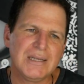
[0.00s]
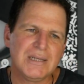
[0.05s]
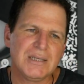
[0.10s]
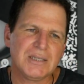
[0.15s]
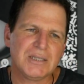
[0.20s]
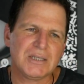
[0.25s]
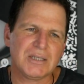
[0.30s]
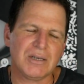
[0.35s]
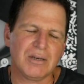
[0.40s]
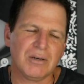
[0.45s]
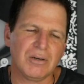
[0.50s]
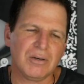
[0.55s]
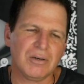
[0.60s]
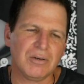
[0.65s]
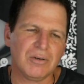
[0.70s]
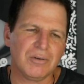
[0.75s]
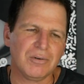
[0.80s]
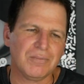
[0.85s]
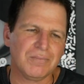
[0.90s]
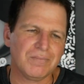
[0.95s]

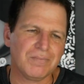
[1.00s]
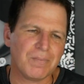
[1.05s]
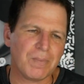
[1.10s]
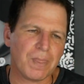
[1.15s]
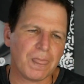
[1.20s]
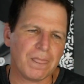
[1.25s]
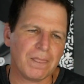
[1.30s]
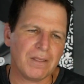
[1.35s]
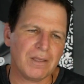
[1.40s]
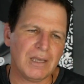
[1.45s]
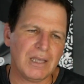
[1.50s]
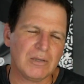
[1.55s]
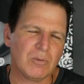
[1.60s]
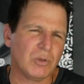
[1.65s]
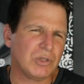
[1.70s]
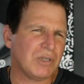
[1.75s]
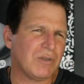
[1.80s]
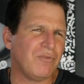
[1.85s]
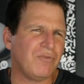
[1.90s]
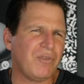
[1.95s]
So it
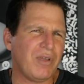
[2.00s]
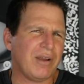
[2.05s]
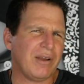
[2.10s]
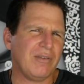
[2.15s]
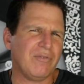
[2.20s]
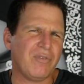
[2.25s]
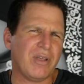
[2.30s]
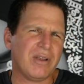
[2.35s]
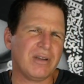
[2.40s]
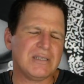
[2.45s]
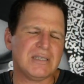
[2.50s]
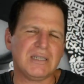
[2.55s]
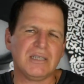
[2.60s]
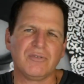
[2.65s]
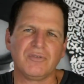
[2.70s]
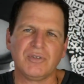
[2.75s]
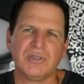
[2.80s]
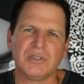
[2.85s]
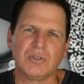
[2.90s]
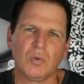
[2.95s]
was a very, very
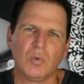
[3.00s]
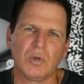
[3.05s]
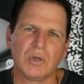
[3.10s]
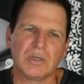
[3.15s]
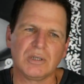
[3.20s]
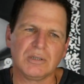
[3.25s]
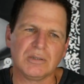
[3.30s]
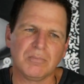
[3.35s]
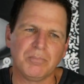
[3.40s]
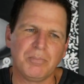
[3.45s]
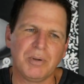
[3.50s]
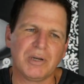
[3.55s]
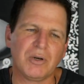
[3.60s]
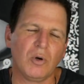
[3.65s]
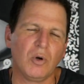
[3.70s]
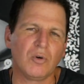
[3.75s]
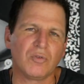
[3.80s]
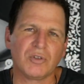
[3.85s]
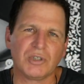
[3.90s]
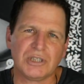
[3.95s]
different world. But
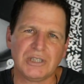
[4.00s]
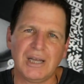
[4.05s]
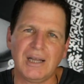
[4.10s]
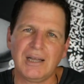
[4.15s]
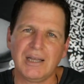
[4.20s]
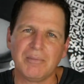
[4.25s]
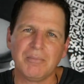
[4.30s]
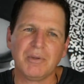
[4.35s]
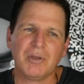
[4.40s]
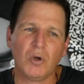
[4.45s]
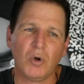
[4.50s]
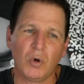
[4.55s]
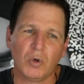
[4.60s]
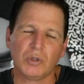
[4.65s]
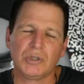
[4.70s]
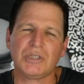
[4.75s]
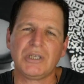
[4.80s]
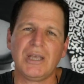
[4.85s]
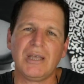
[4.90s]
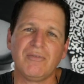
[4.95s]
over time,
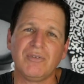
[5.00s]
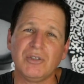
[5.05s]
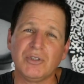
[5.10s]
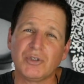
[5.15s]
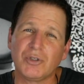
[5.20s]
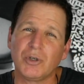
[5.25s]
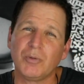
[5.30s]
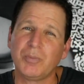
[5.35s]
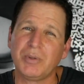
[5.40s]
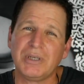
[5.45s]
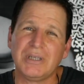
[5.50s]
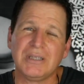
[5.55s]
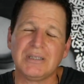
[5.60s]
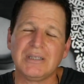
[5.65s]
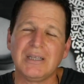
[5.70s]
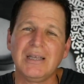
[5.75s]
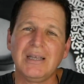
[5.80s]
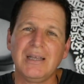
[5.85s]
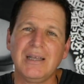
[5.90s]
courts have interpreted